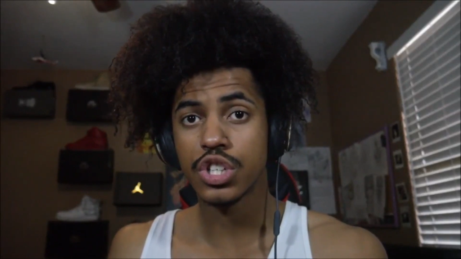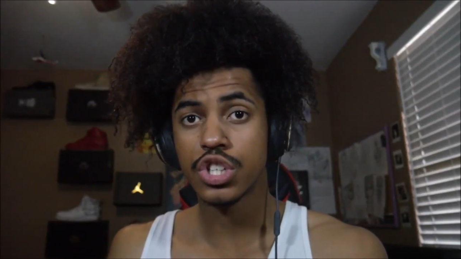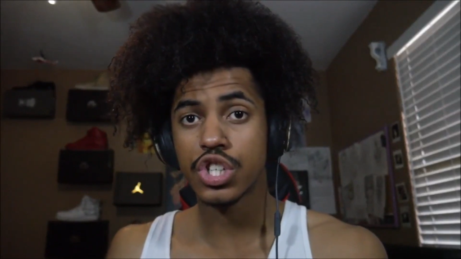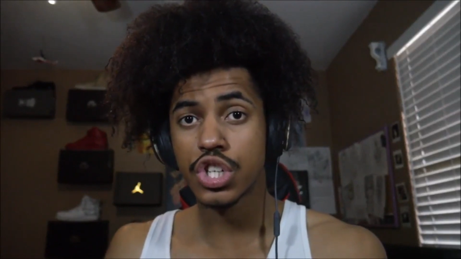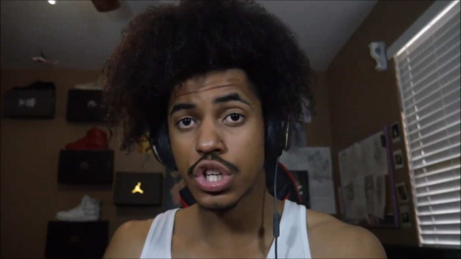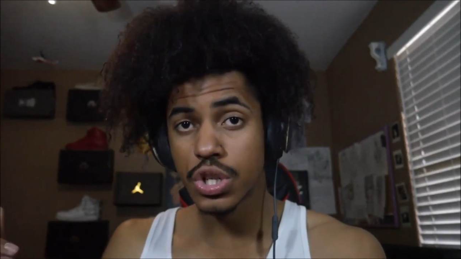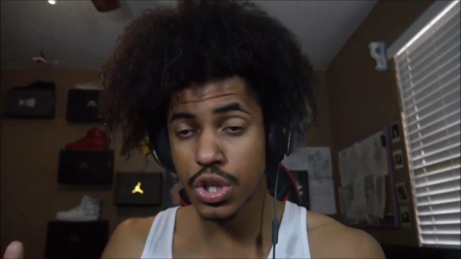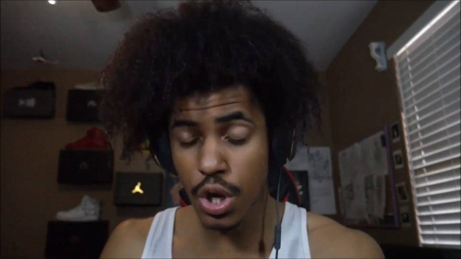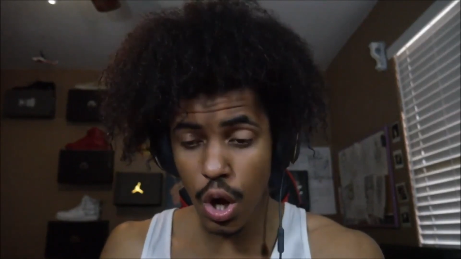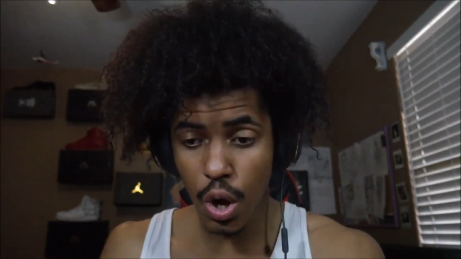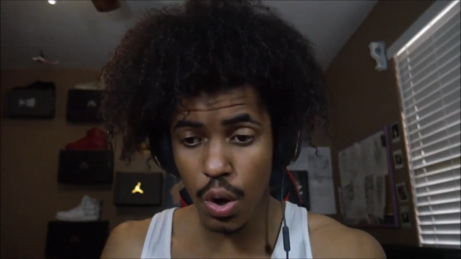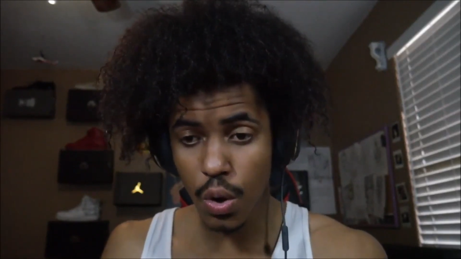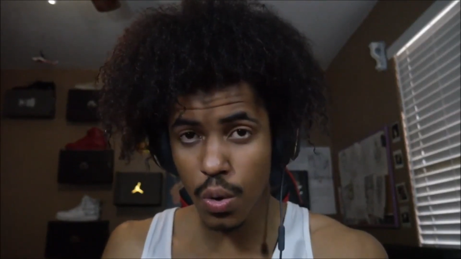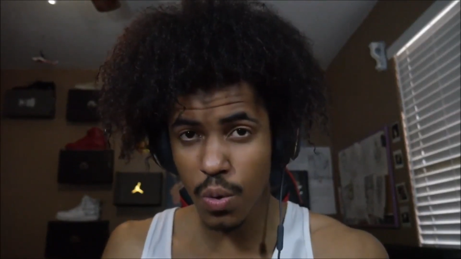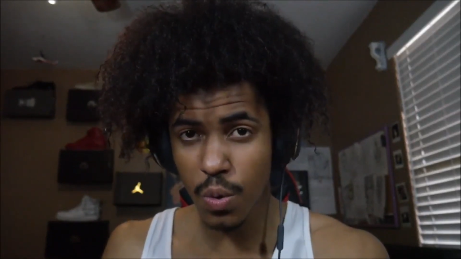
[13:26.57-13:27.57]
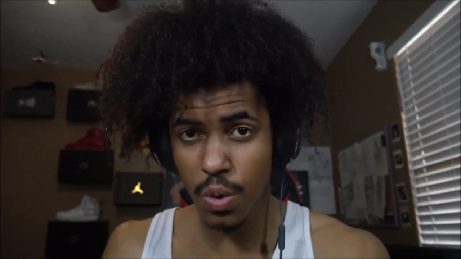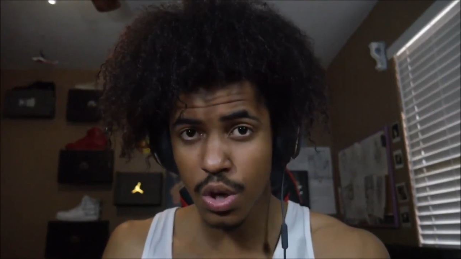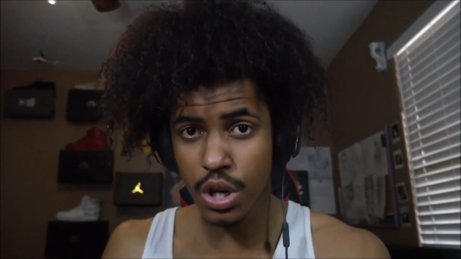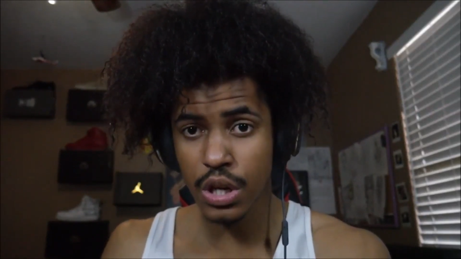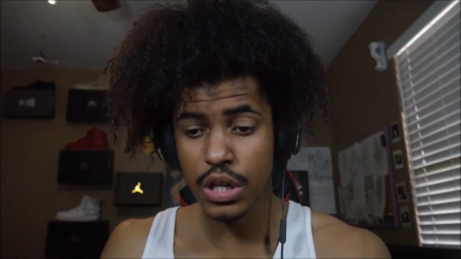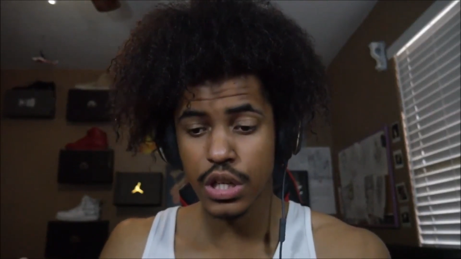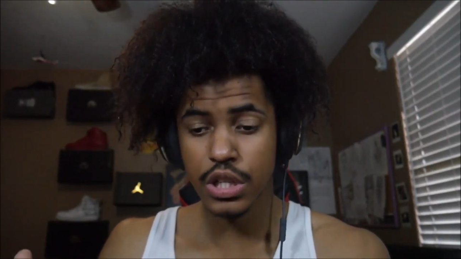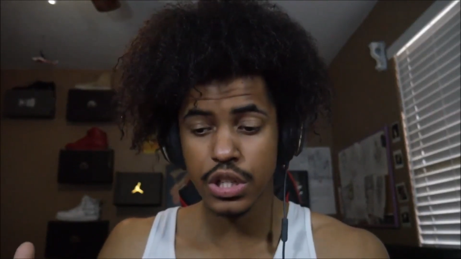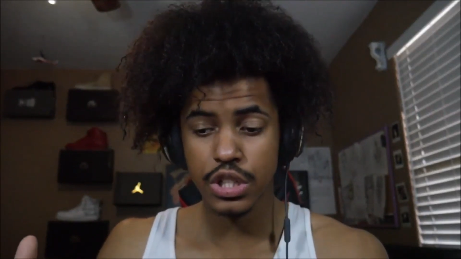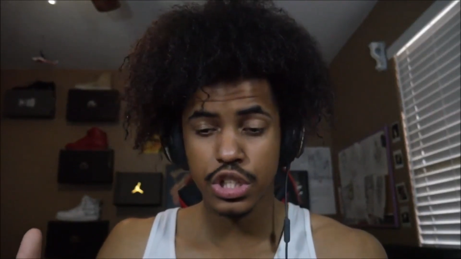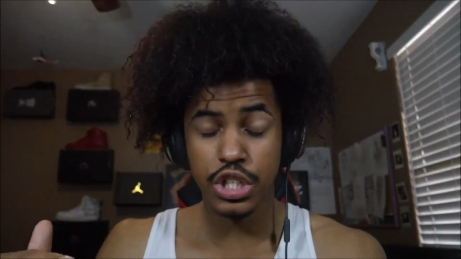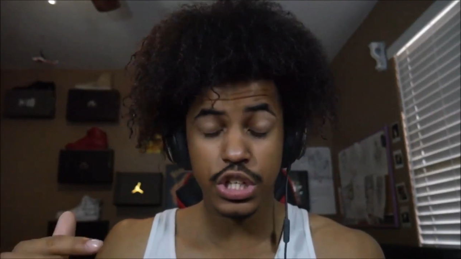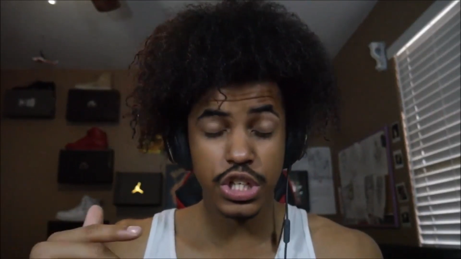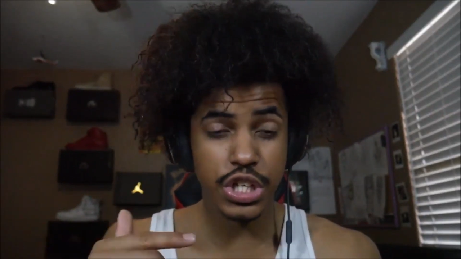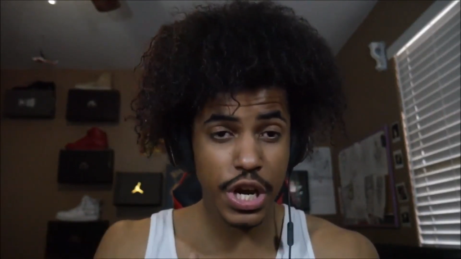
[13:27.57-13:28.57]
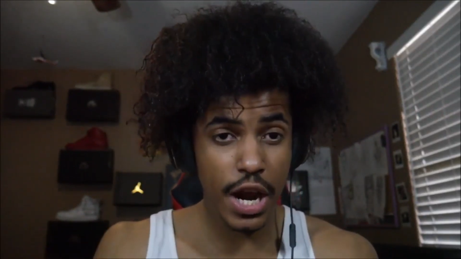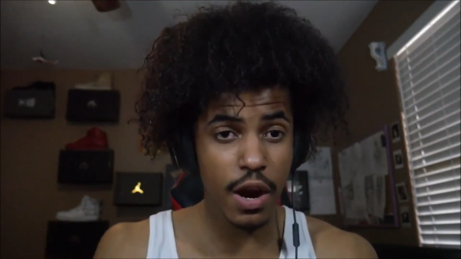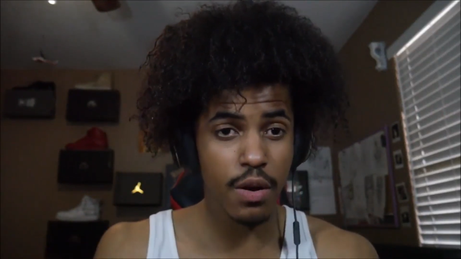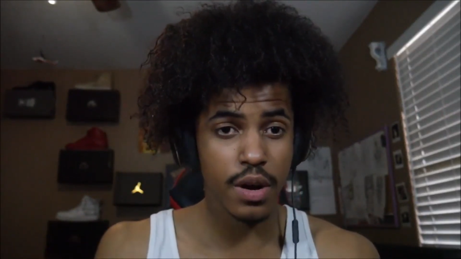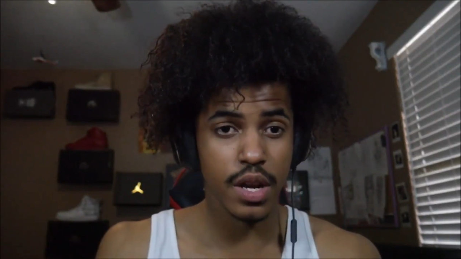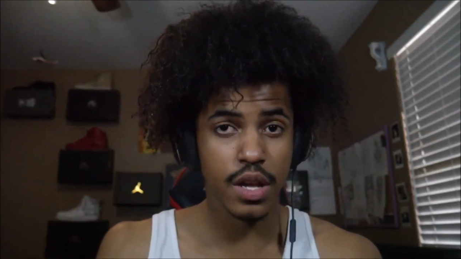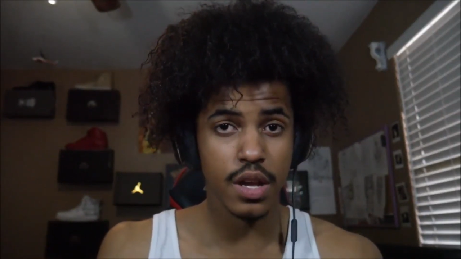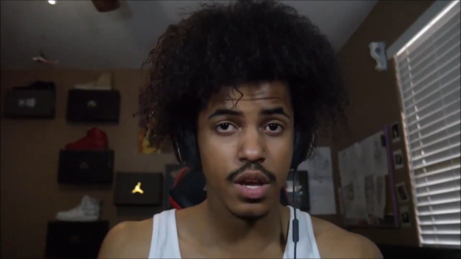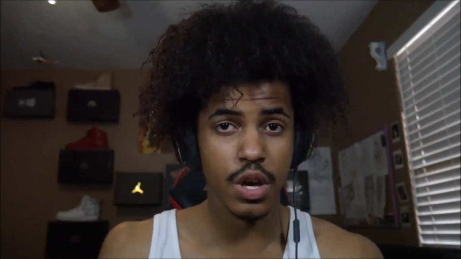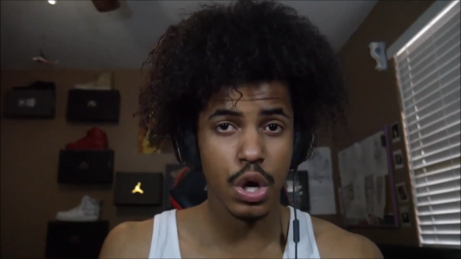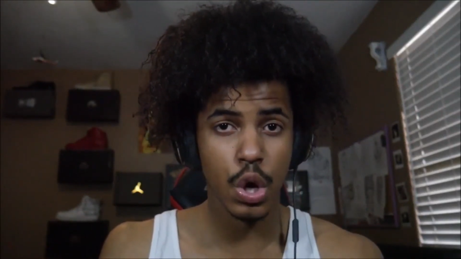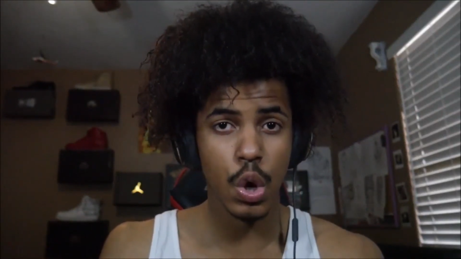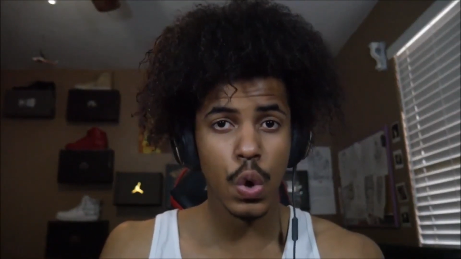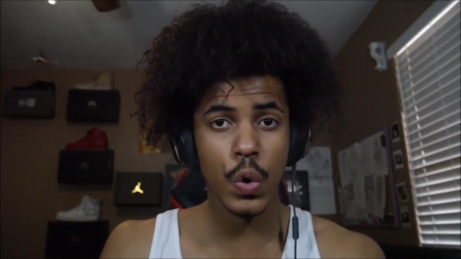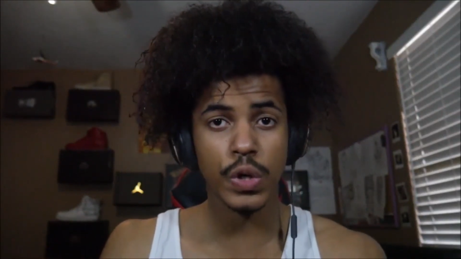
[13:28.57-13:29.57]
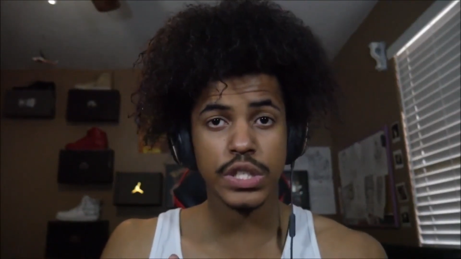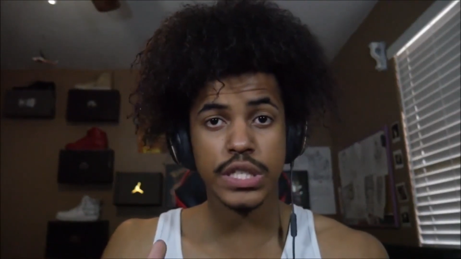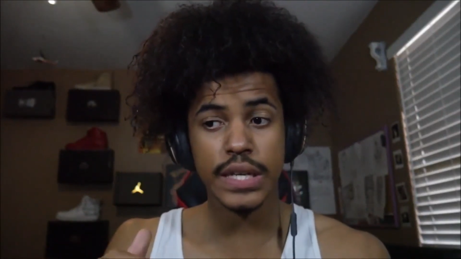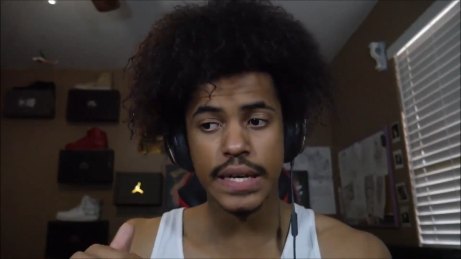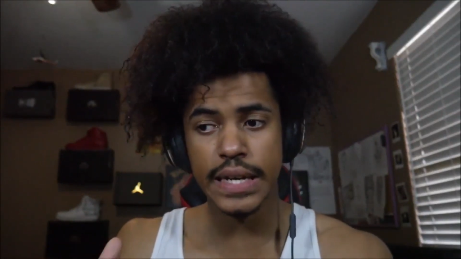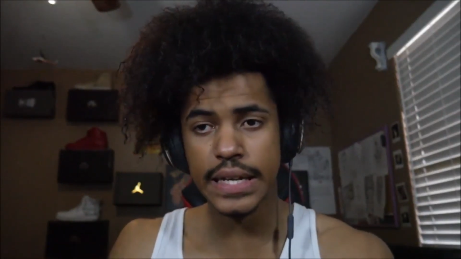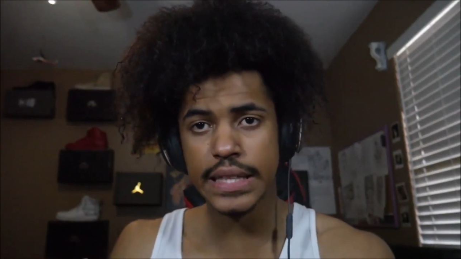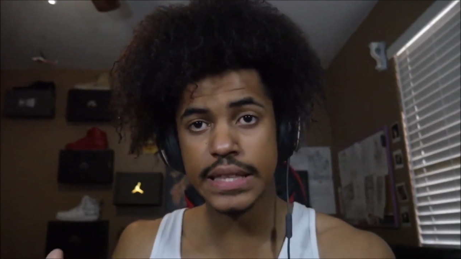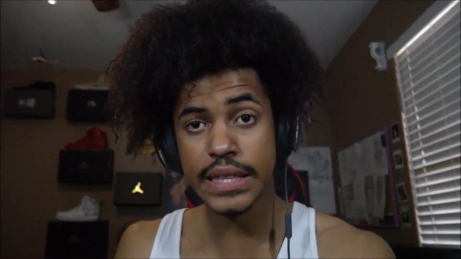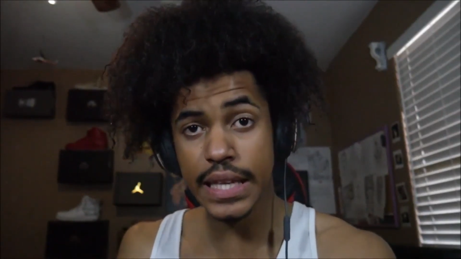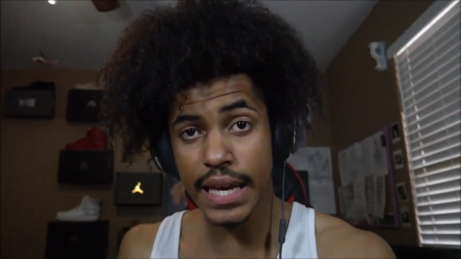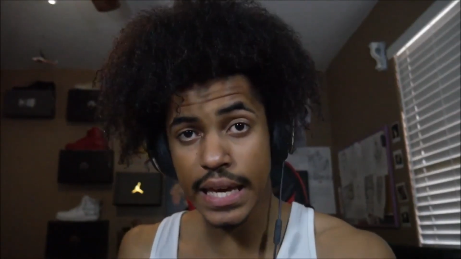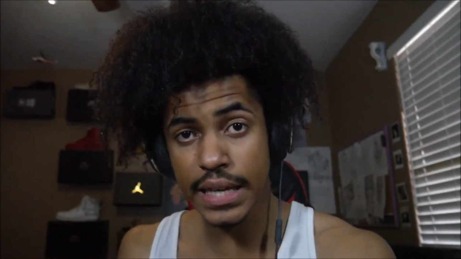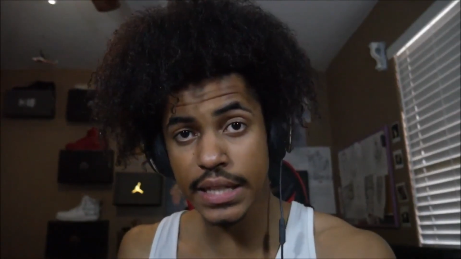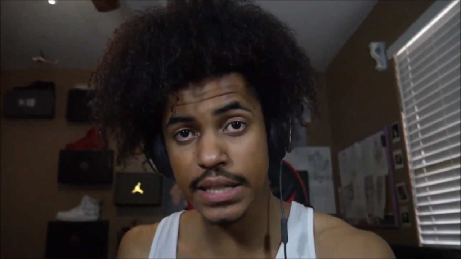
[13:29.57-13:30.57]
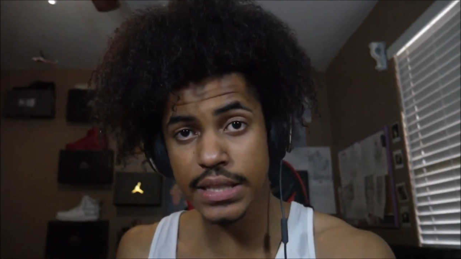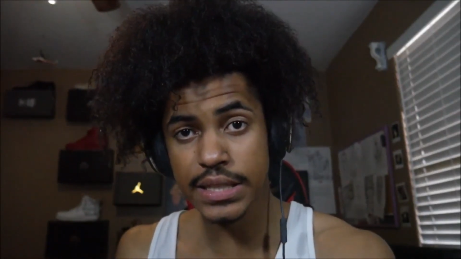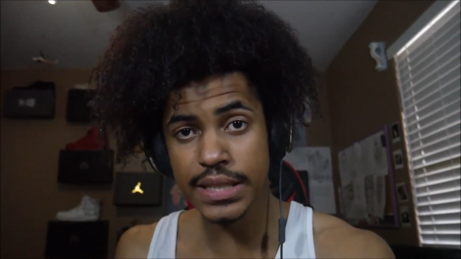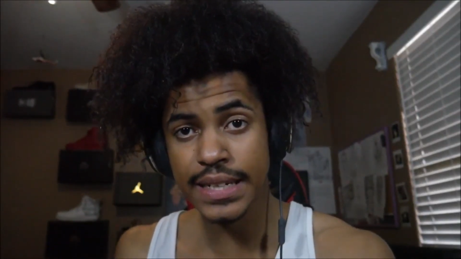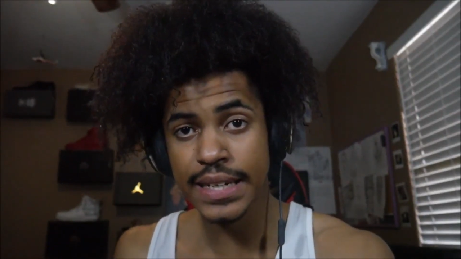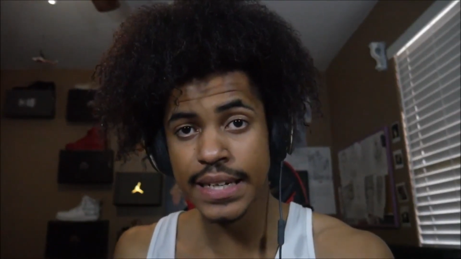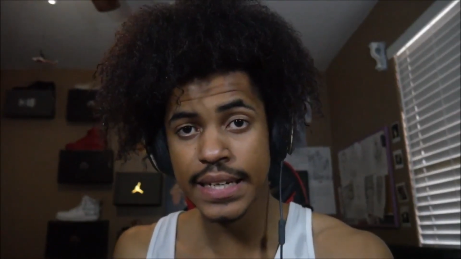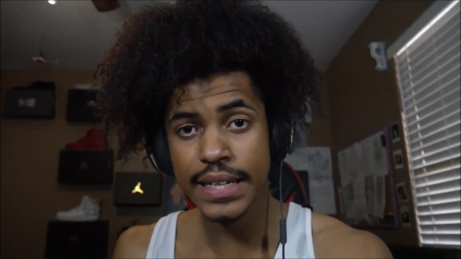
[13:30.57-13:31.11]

should go to charity or to good things,